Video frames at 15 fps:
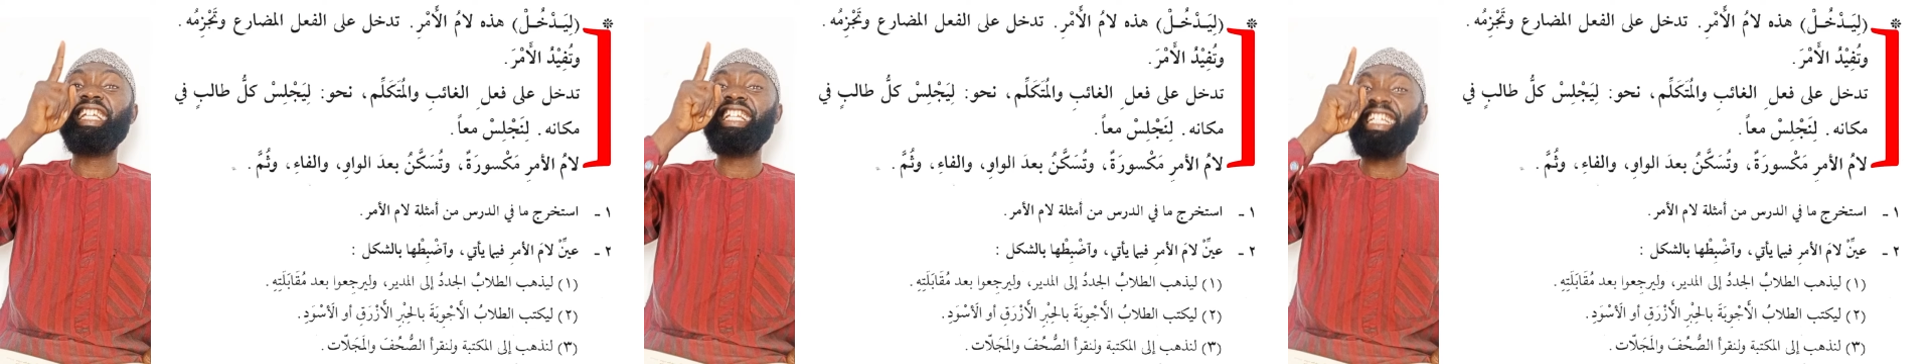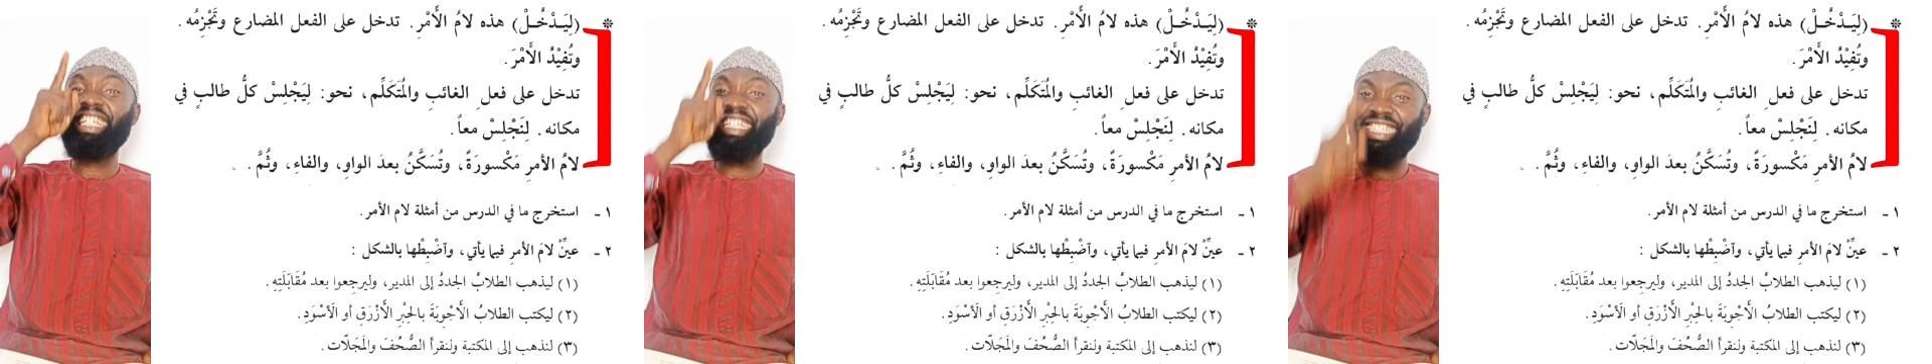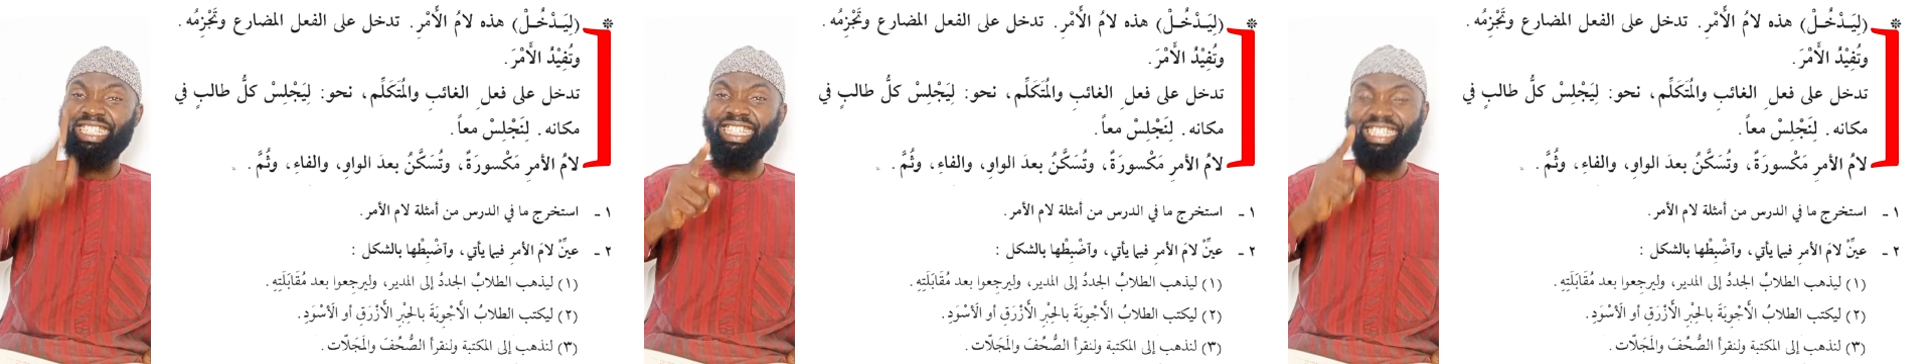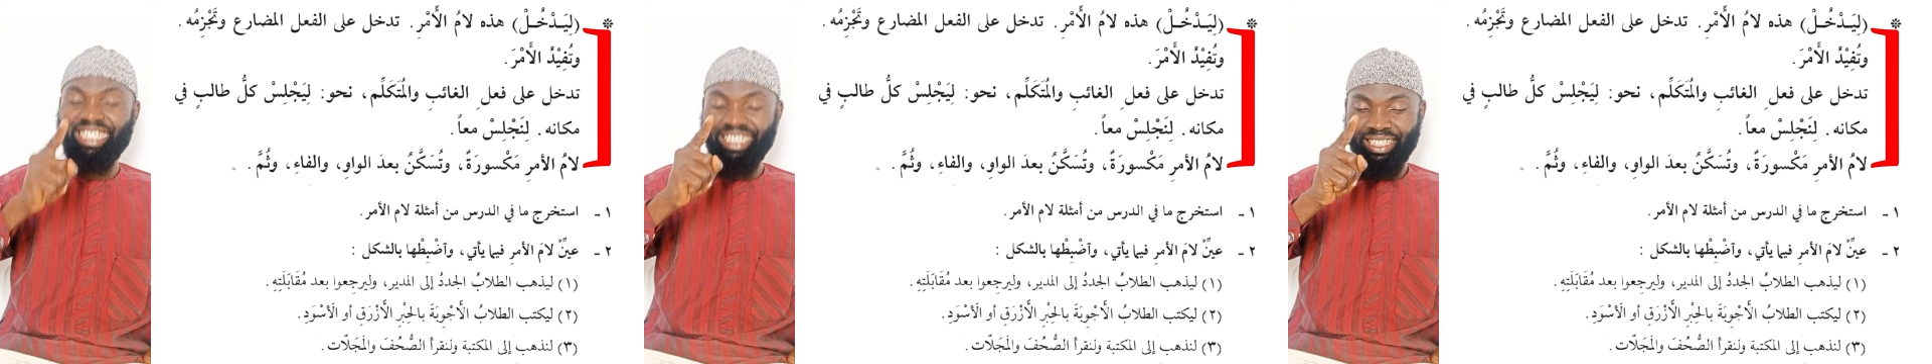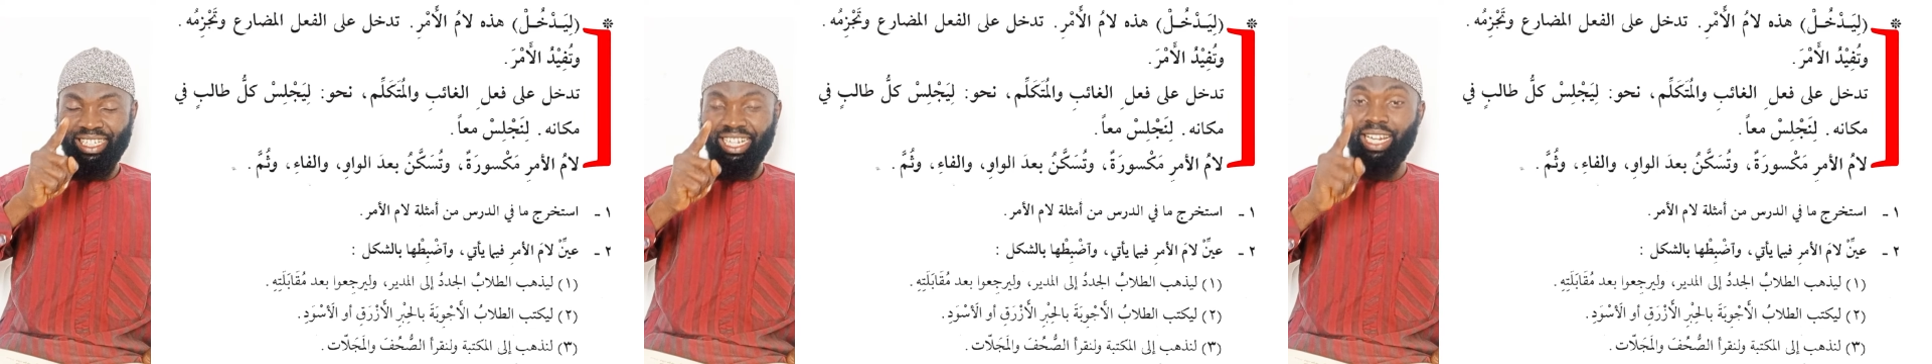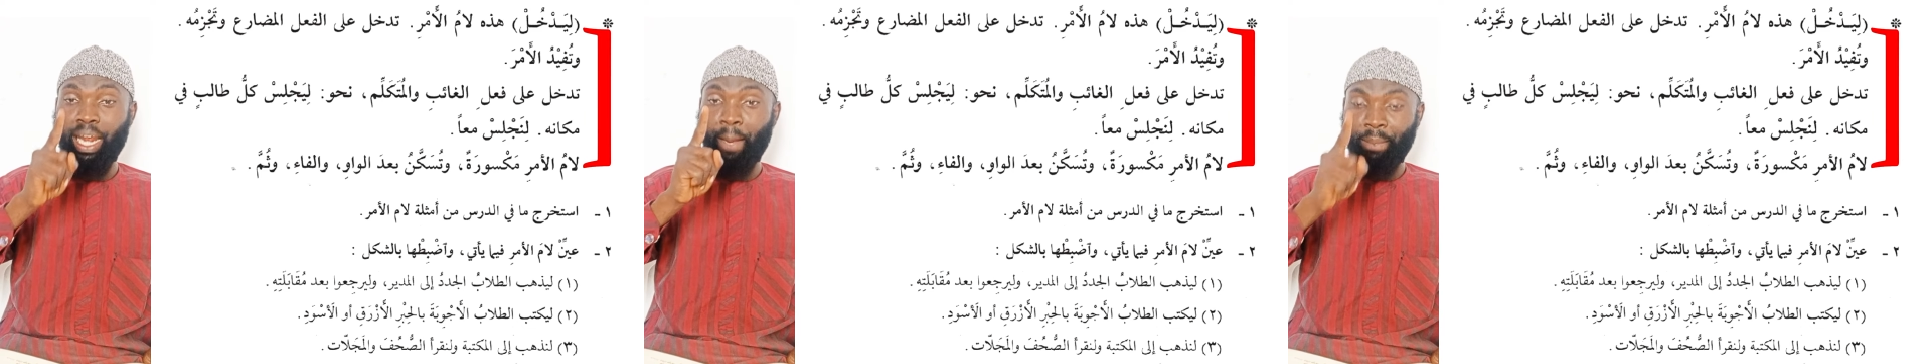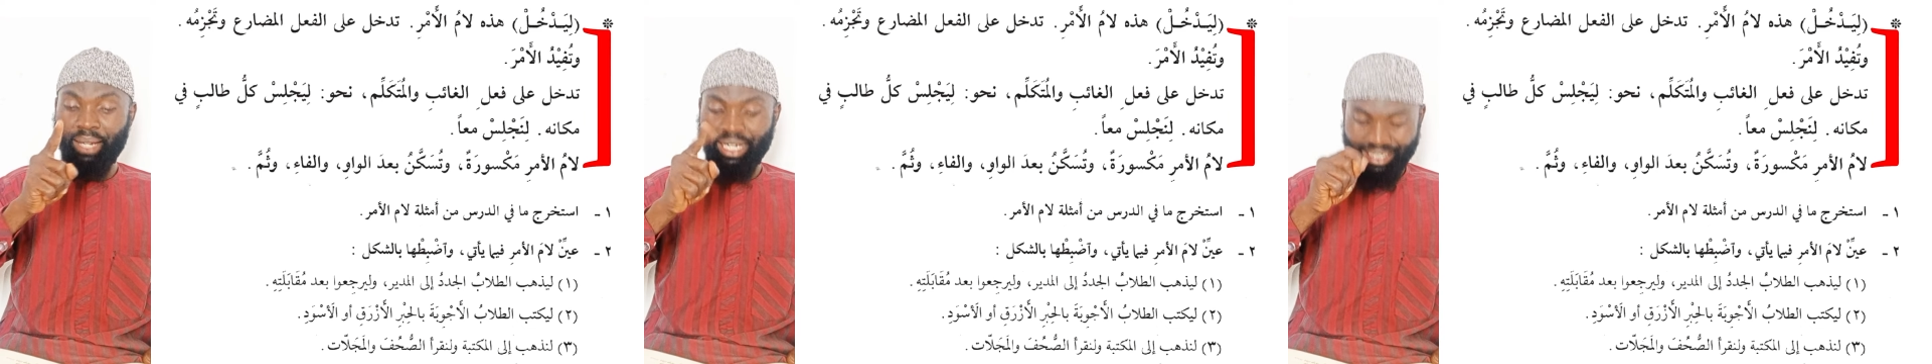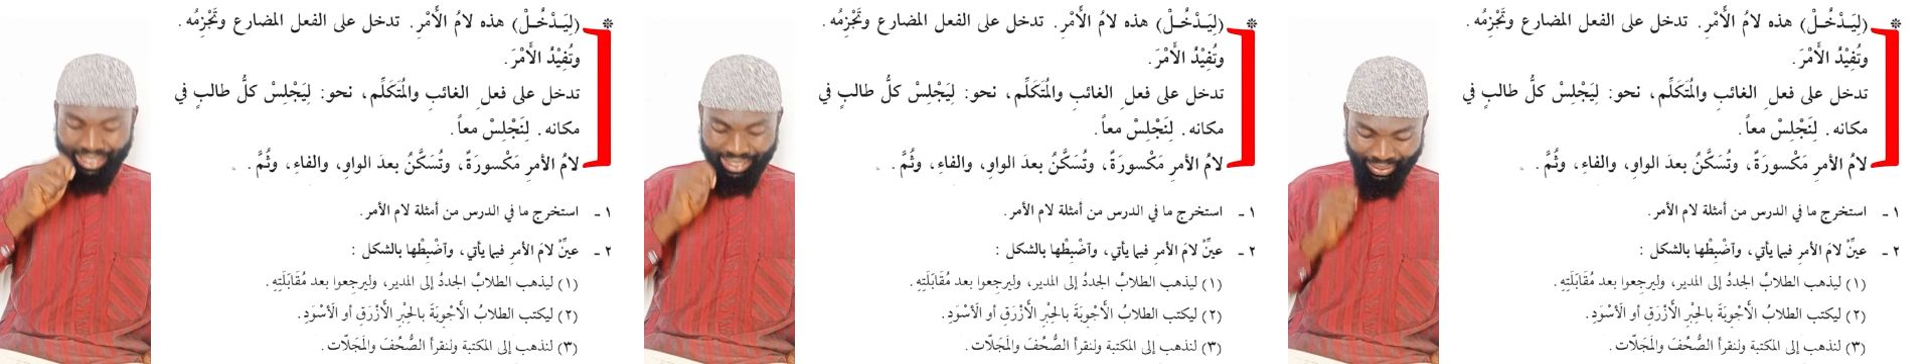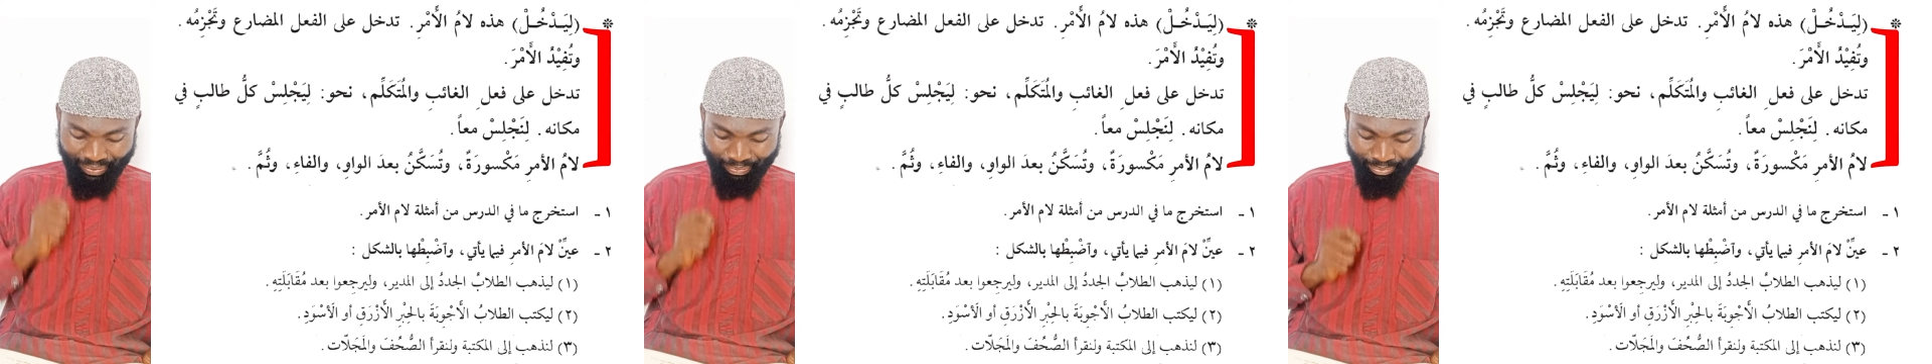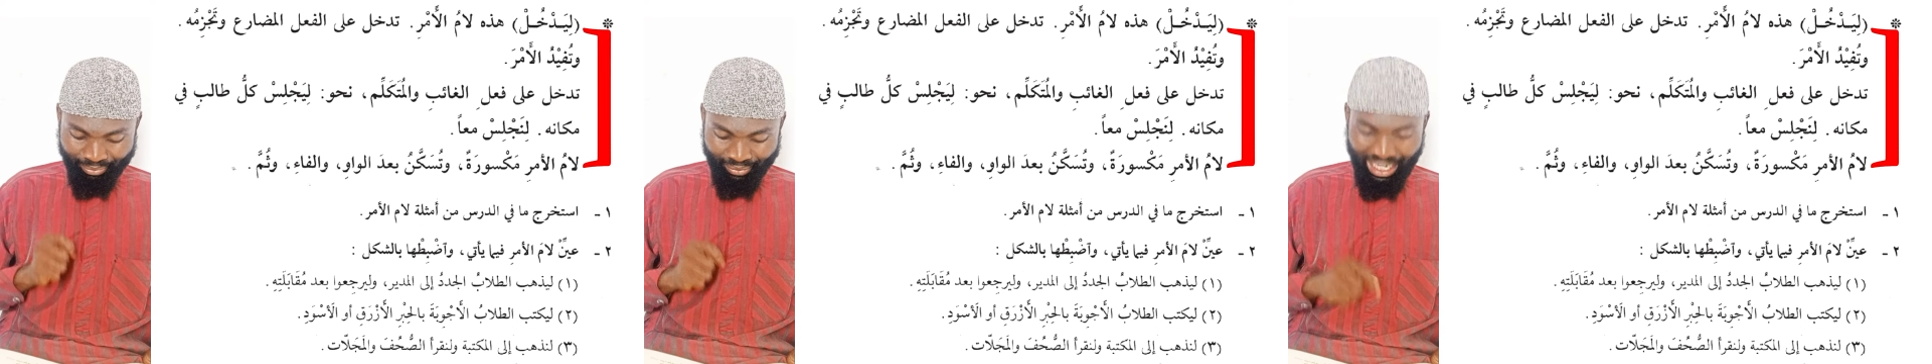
in their seats, in their place.